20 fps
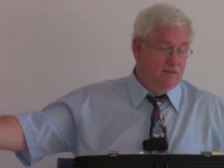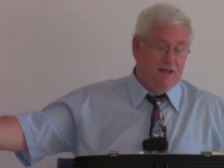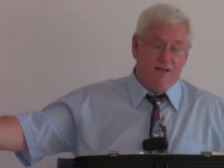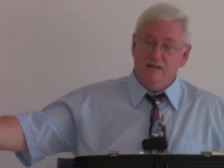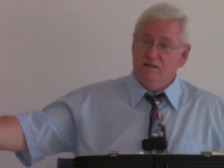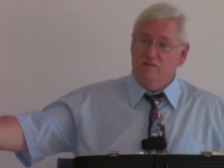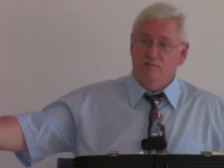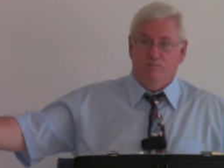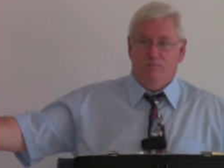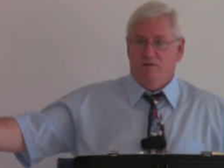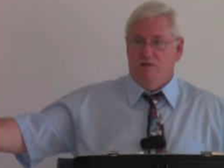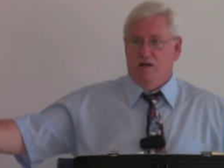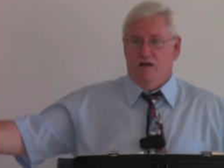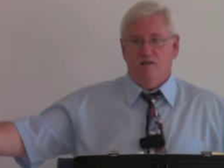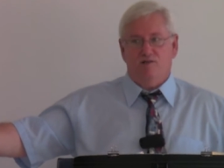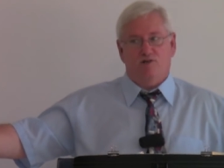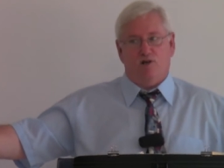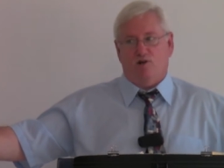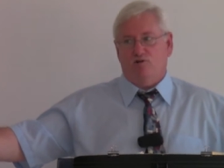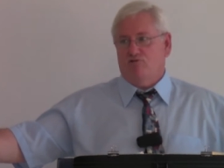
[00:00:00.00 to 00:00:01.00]

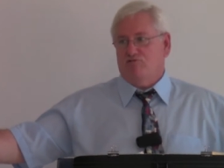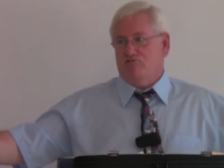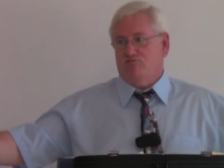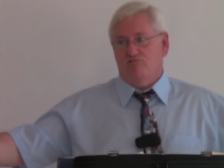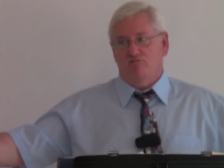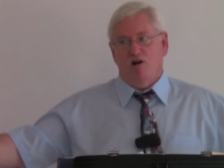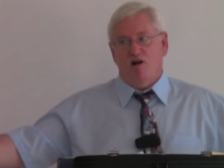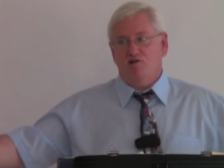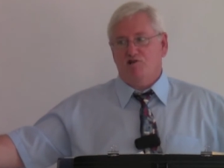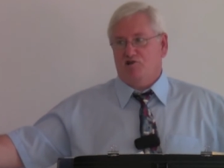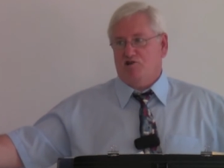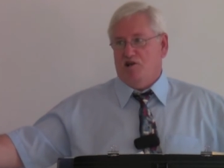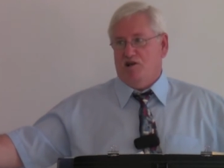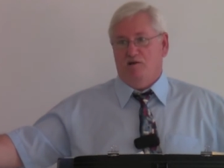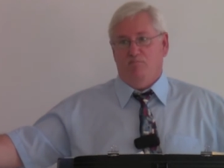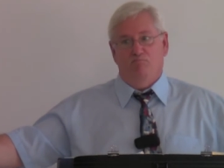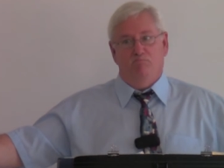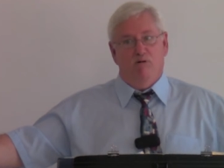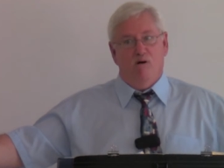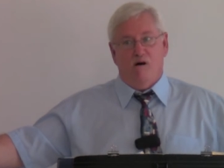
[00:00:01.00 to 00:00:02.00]
That's a
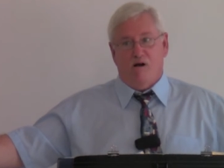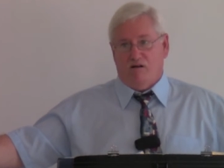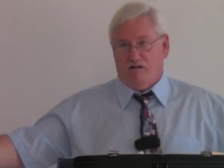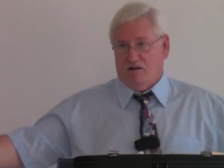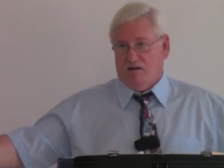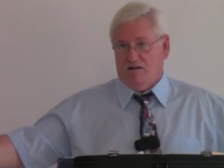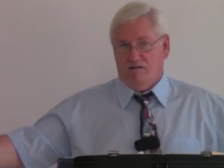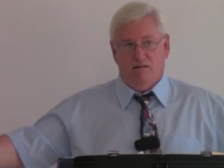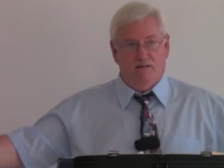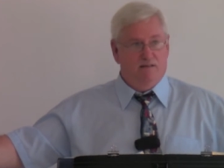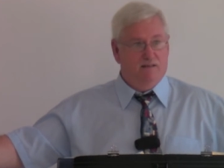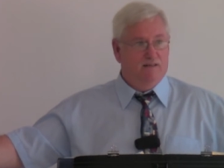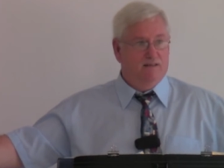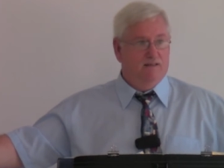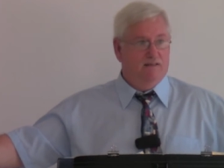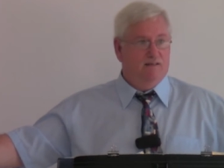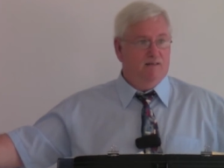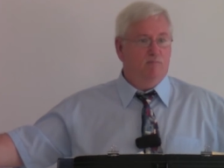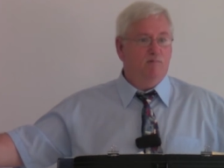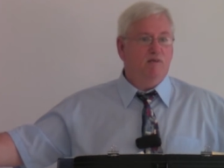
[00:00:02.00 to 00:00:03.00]
crushing book.
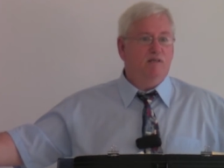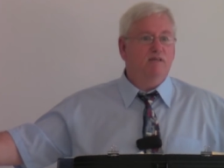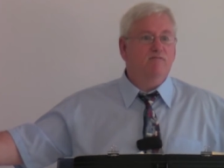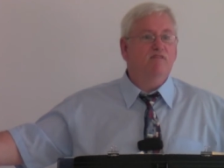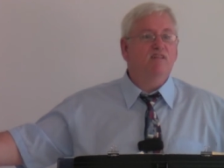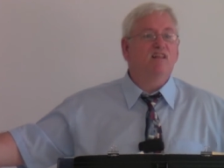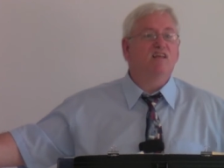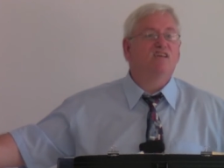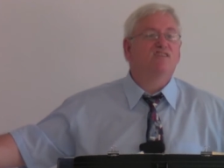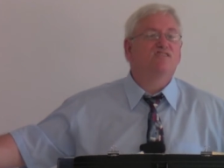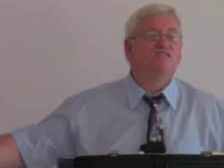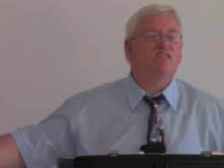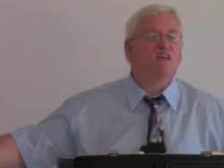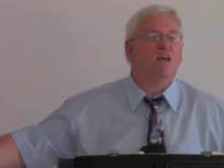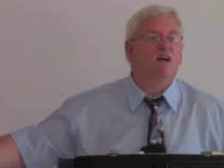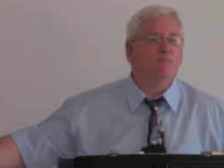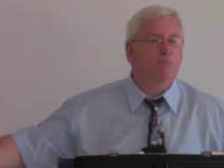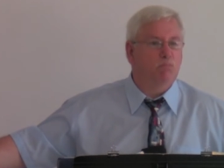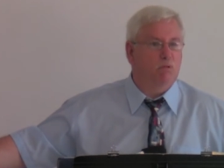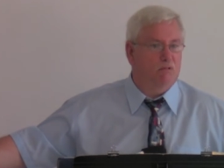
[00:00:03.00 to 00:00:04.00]
Let me give you an
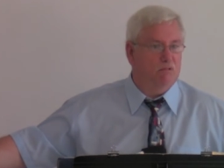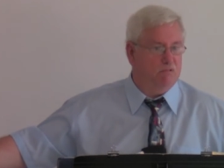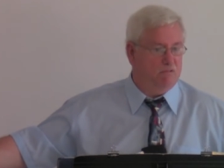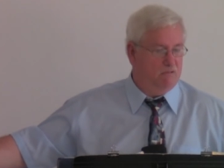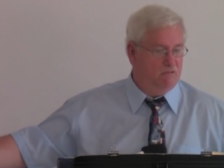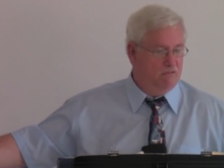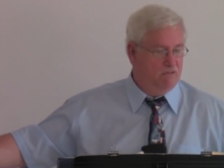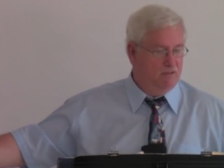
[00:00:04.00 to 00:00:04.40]
example.